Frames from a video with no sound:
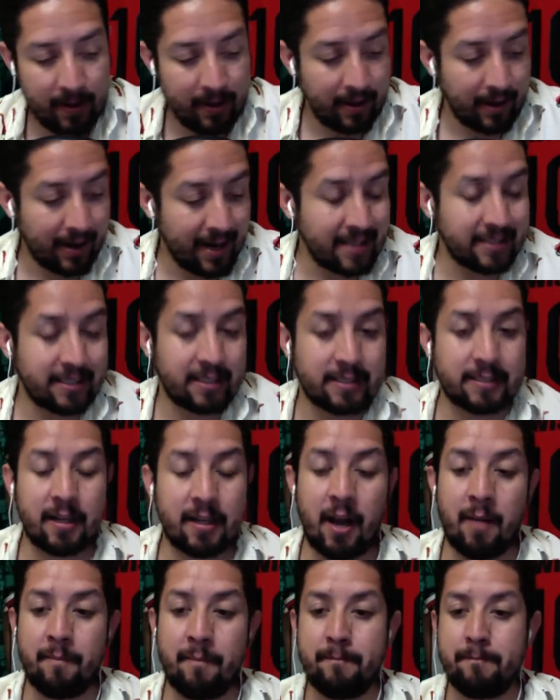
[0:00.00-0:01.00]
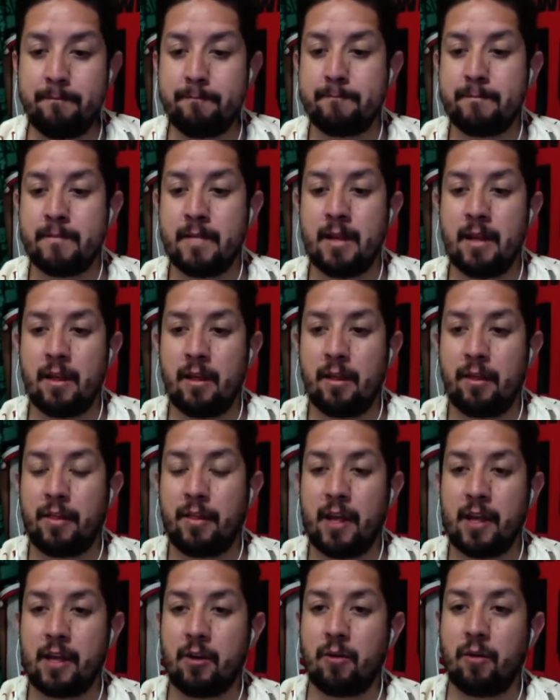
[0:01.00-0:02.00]
Gracias, Tom.
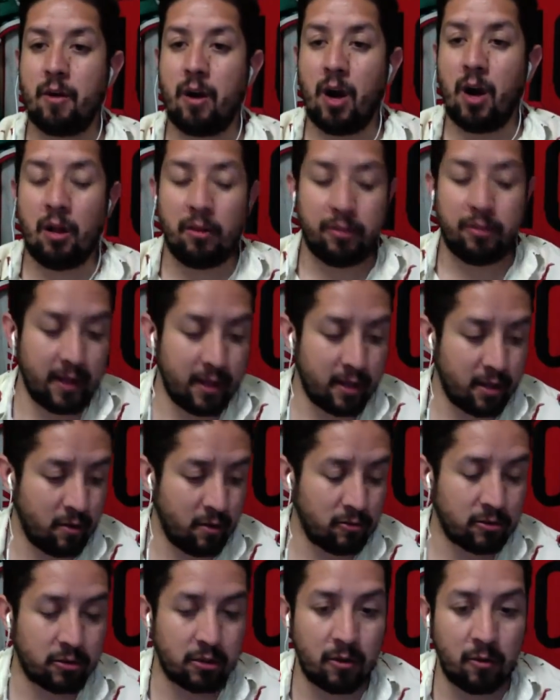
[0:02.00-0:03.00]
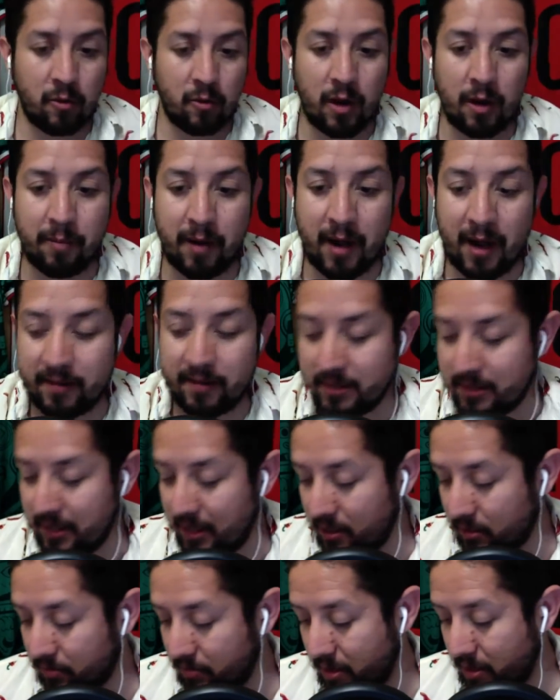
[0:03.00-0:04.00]
Thank you to all. Thank you to behind the
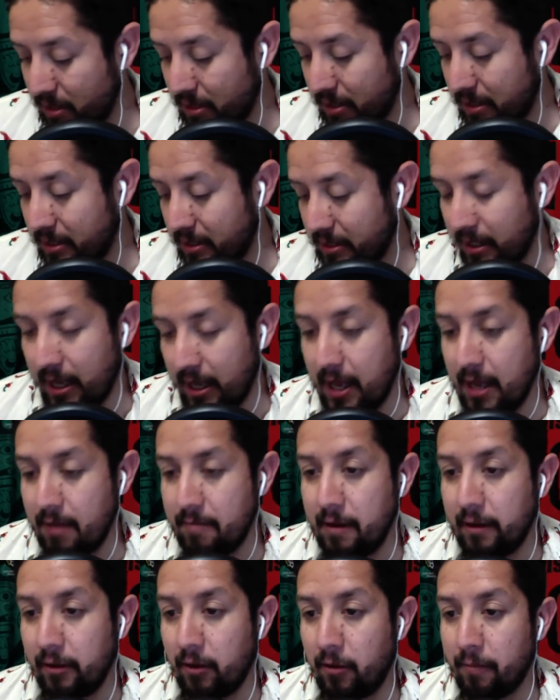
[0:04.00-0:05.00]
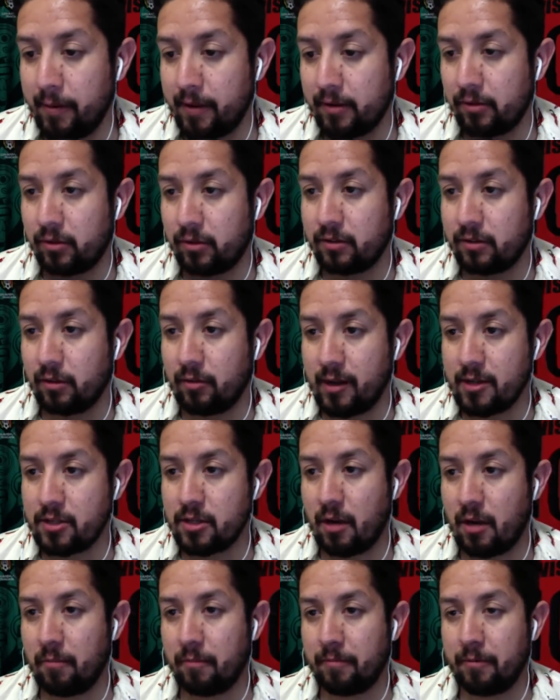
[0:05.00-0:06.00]
scenes, Miss Amy Lopez, who does a great
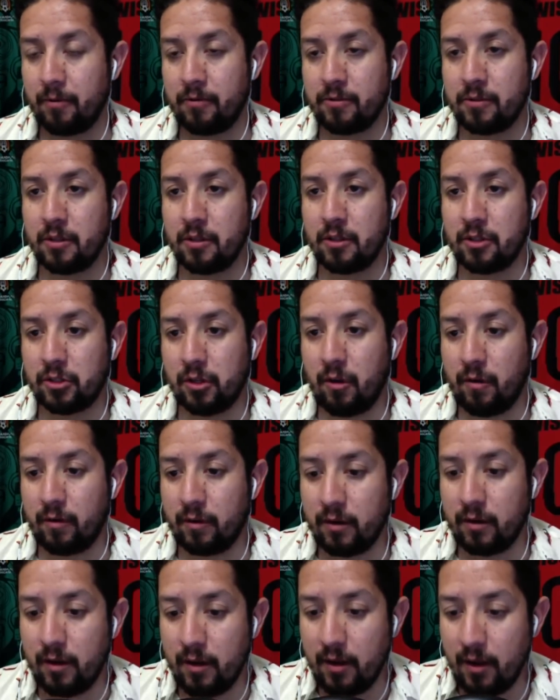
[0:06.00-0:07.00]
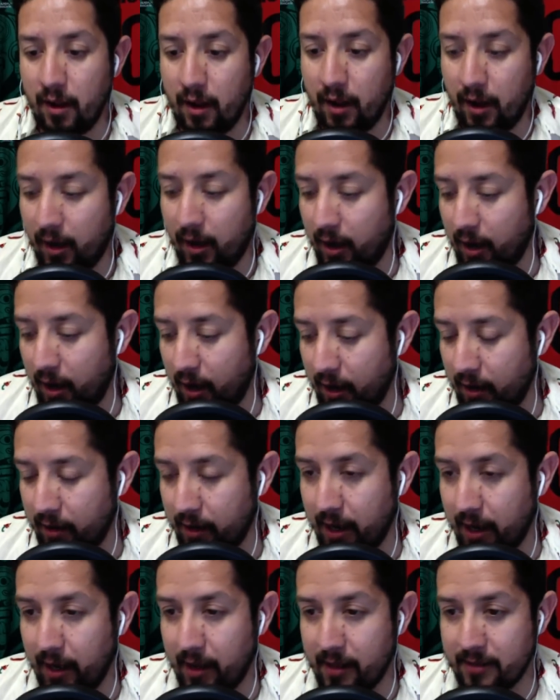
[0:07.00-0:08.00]
job of producing the show
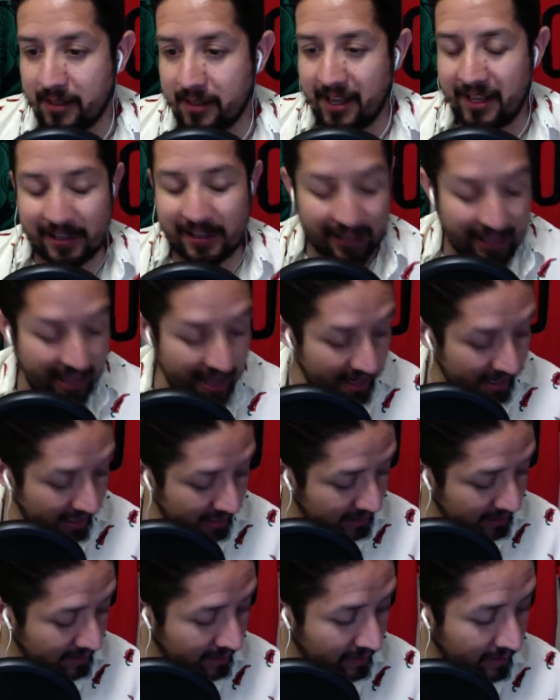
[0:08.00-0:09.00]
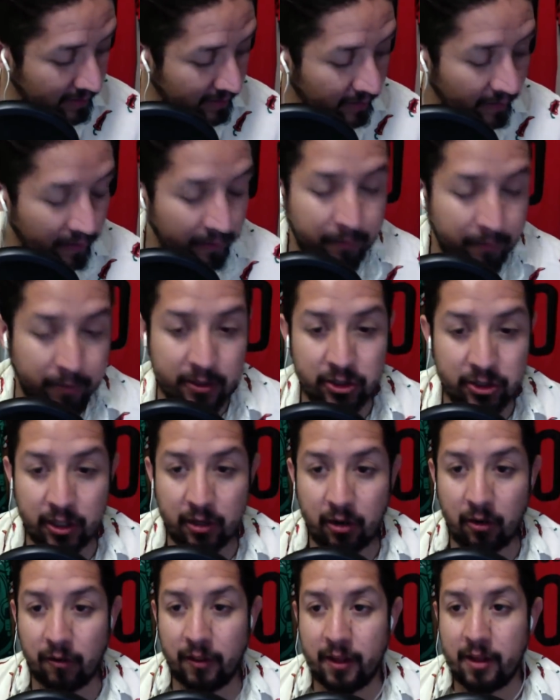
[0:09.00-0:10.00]
and getting us in line. Appreciate
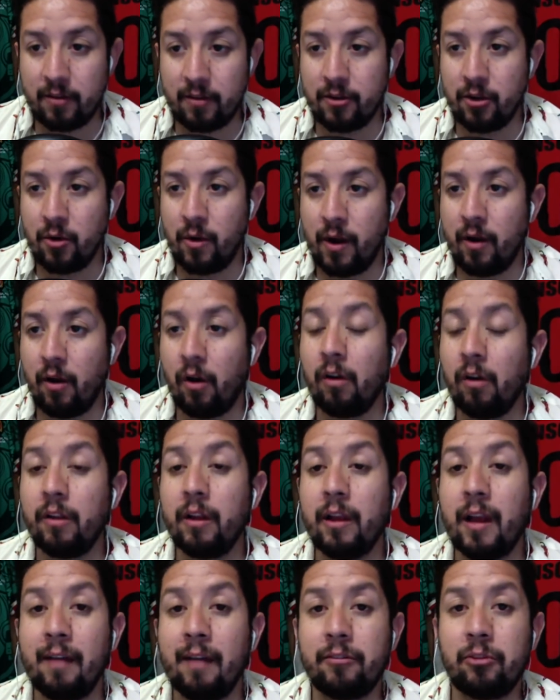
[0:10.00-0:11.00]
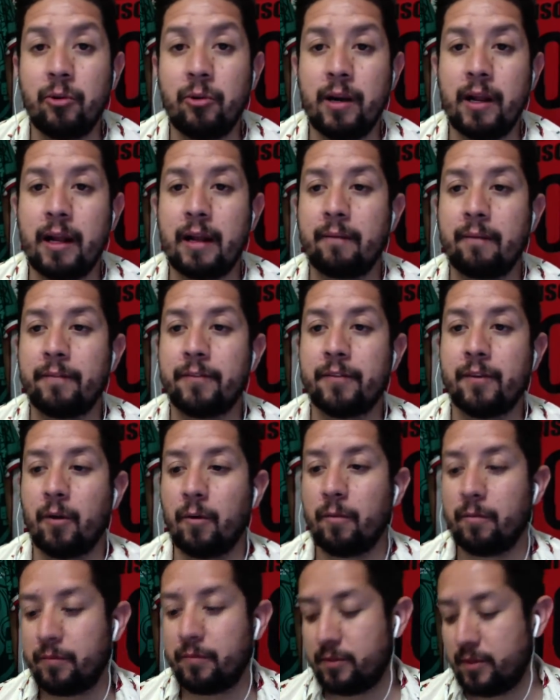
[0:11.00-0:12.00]
all that you do and all the live tweeting.
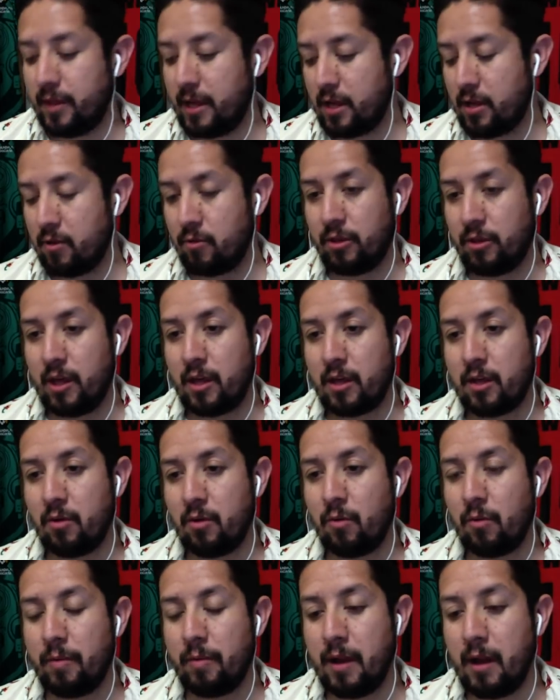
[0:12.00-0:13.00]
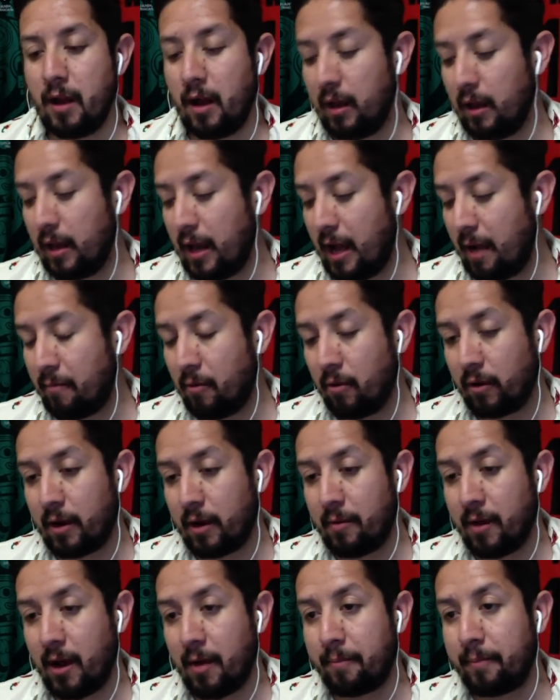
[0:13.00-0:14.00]
So thank you. Will be a lot more
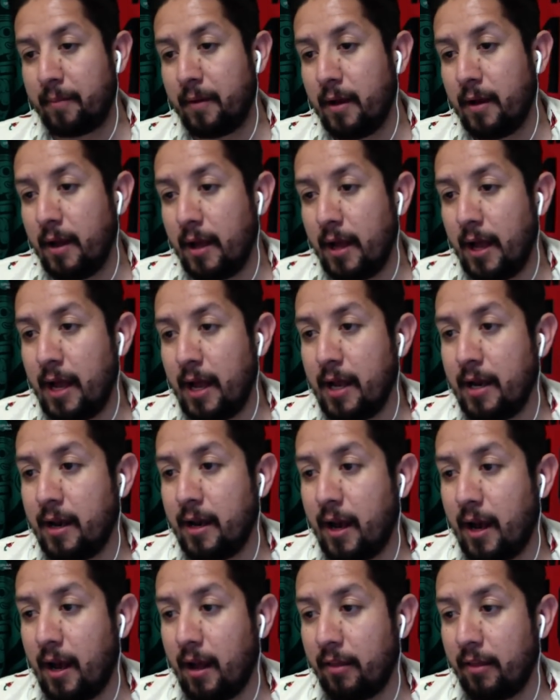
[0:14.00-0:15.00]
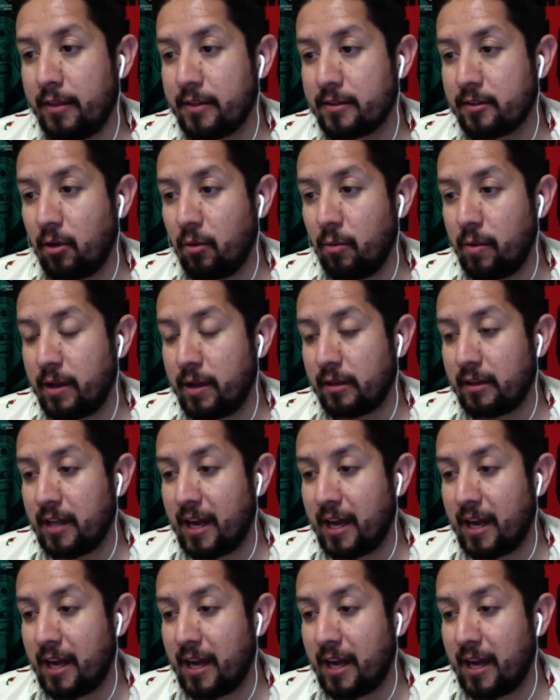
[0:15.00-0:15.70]
coming up in this whole week.